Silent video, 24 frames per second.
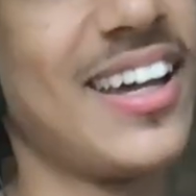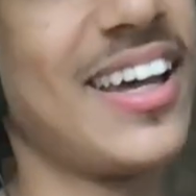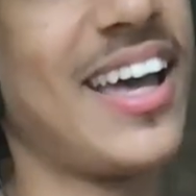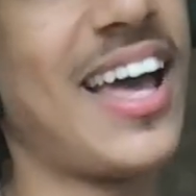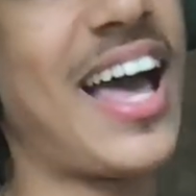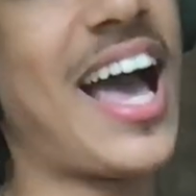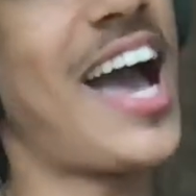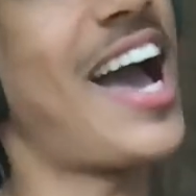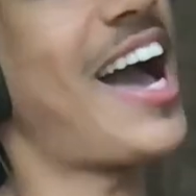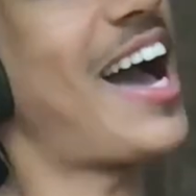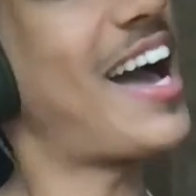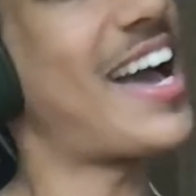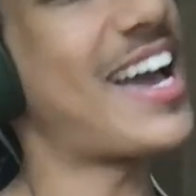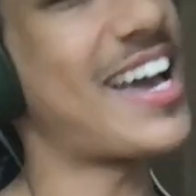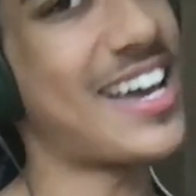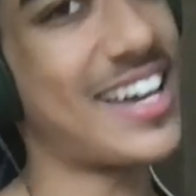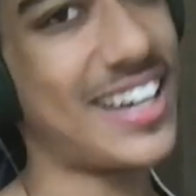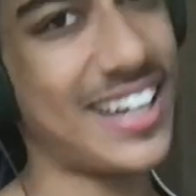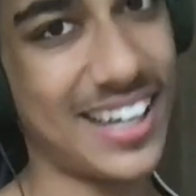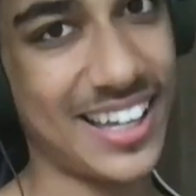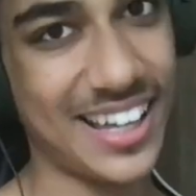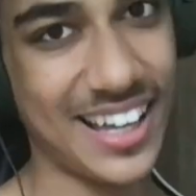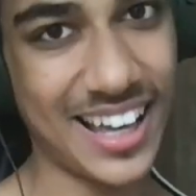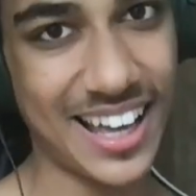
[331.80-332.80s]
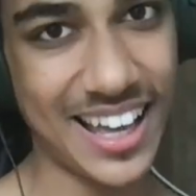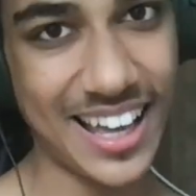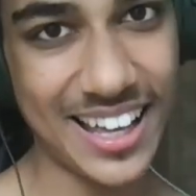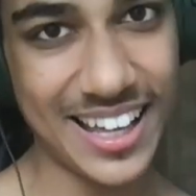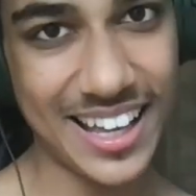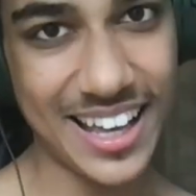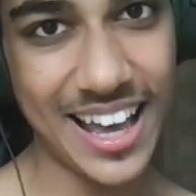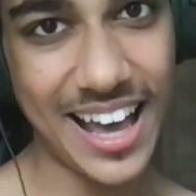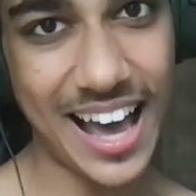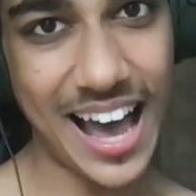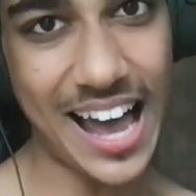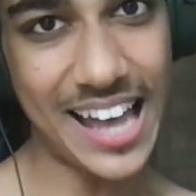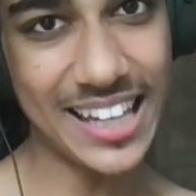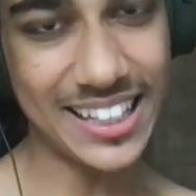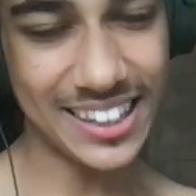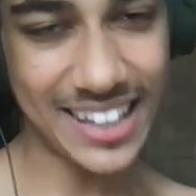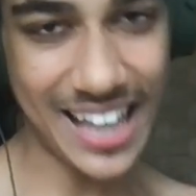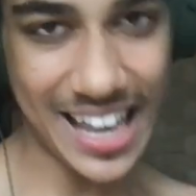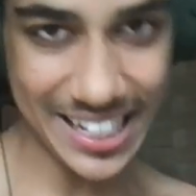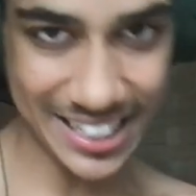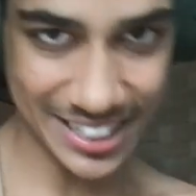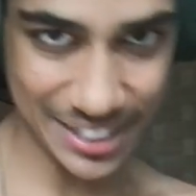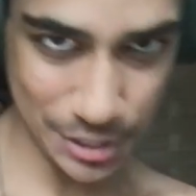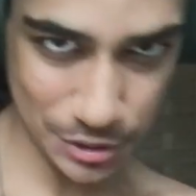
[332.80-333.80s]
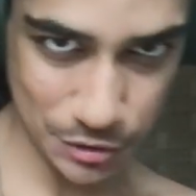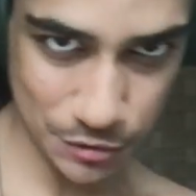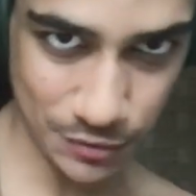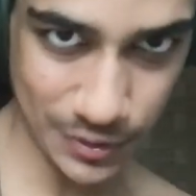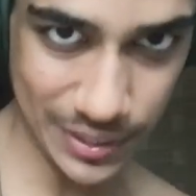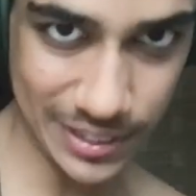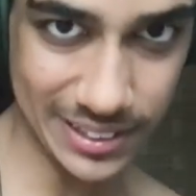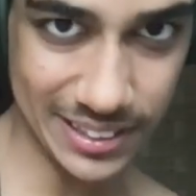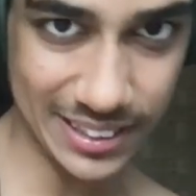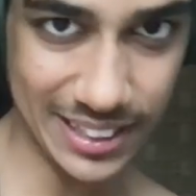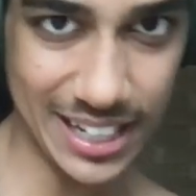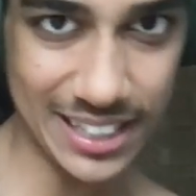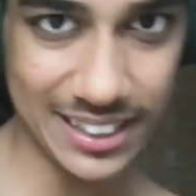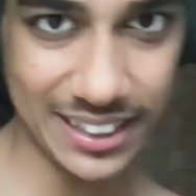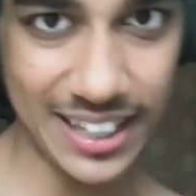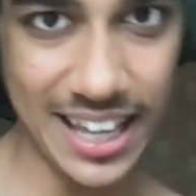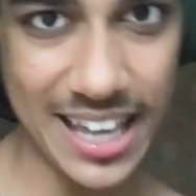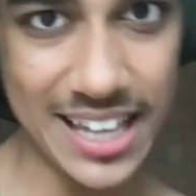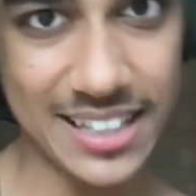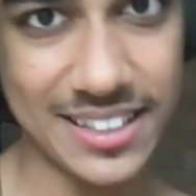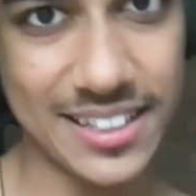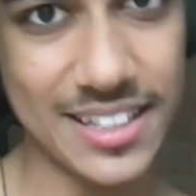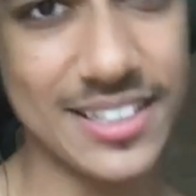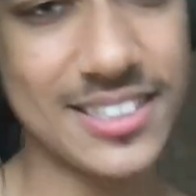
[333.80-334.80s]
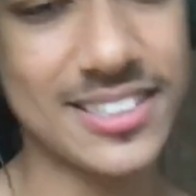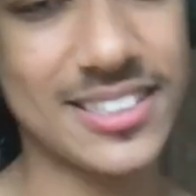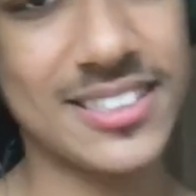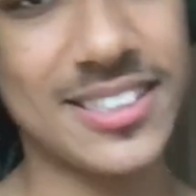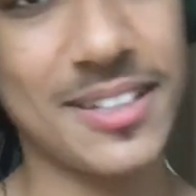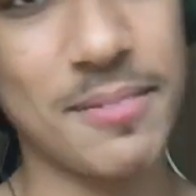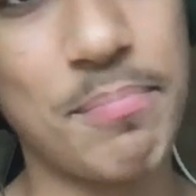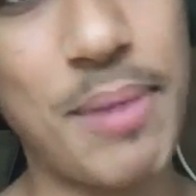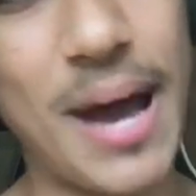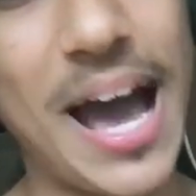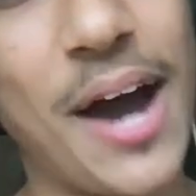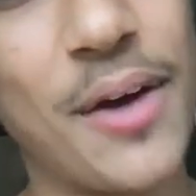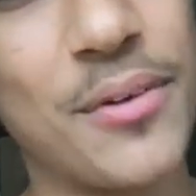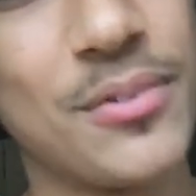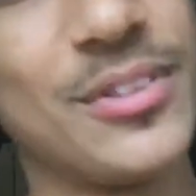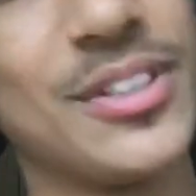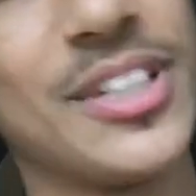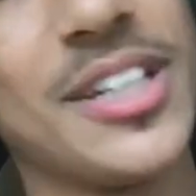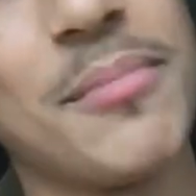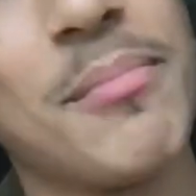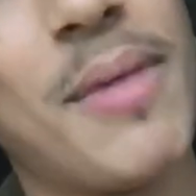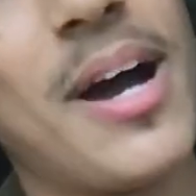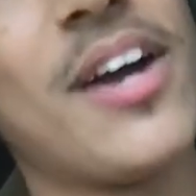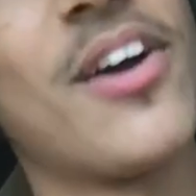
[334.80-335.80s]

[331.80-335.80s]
I like this feeling. I like this pounding in my